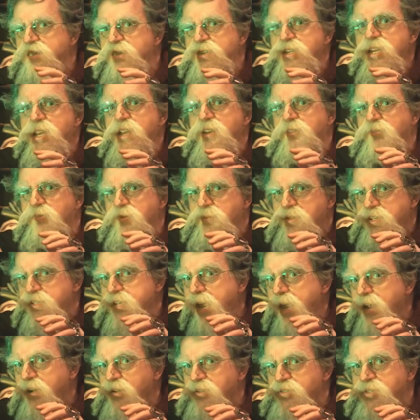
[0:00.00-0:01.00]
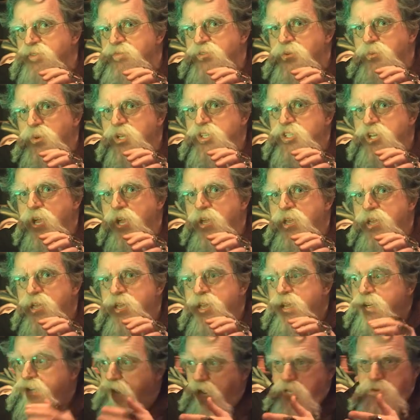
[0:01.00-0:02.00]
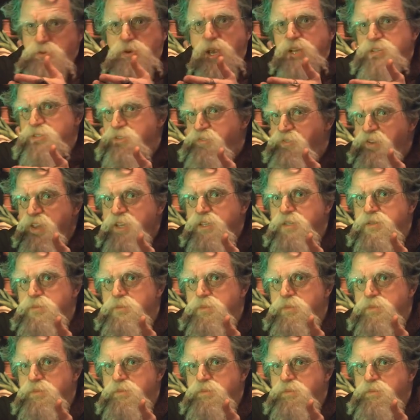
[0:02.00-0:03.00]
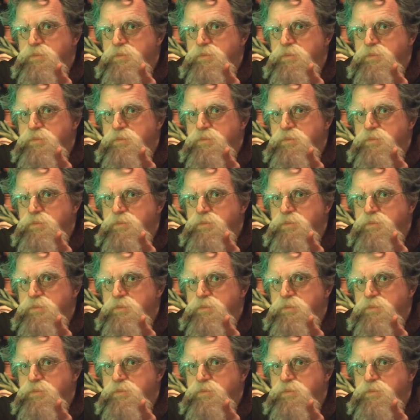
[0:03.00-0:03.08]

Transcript: the scene from the Tales of the Witcher. Can you guess the victim?